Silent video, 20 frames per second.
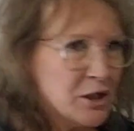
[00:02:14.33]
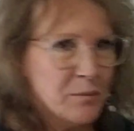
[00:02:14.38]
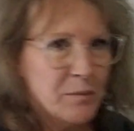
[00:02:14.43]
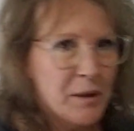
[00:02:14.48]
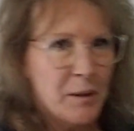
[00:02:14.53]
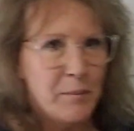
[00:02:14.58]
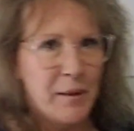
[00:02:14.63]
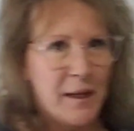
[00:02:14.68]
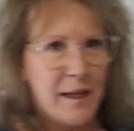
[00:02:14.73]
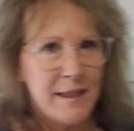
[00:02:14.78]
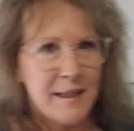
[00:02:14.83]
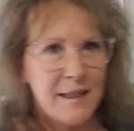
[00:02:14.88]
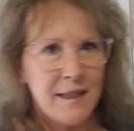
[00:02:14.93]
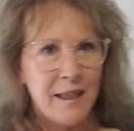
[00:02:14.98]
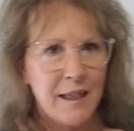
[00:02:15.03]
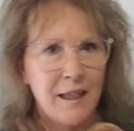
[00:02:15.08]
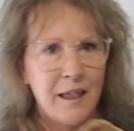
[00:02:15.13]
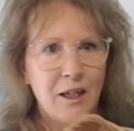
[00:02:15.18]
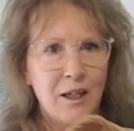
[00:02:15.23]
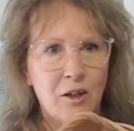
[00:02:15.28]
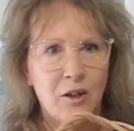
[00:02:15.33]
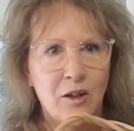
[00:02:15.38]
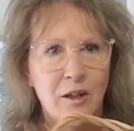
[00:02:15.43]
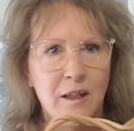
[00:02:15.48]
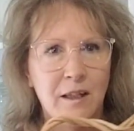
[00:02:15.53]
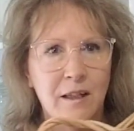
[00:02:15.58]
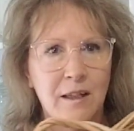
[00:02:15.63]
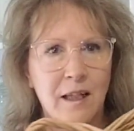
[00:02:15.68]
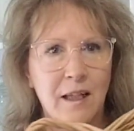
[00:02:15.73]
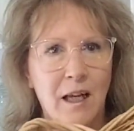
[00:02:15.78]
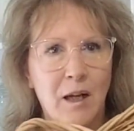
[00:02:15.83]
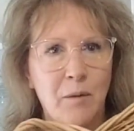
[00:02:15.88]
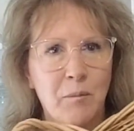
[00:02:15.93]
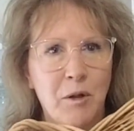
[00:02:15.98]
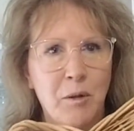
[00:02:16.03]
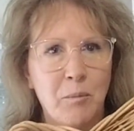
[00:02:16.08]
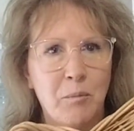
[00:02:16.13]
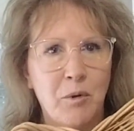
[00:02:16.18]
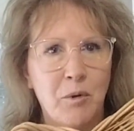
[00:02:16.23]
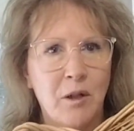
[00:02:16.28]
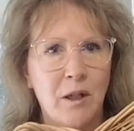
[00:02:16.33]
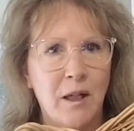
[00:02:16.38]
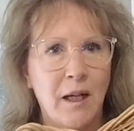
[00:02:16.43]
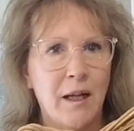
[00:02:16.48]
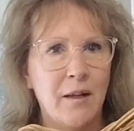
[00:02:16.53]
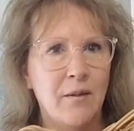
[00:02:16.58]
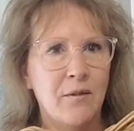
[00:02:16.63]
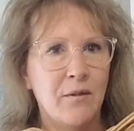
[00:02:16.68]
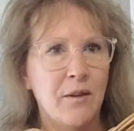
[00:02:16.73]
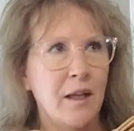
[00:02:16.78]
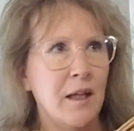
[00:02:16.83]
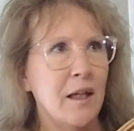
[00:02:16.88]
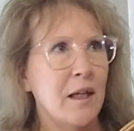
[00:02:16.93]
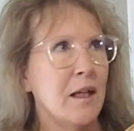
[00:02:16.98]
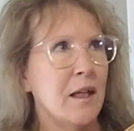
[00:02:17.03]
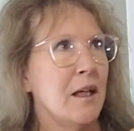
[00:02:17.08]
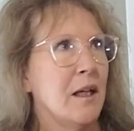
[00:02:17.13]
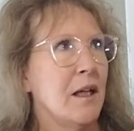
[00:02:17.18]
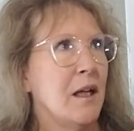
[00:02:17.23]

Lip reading: in my basket here that I'm going to put, I think,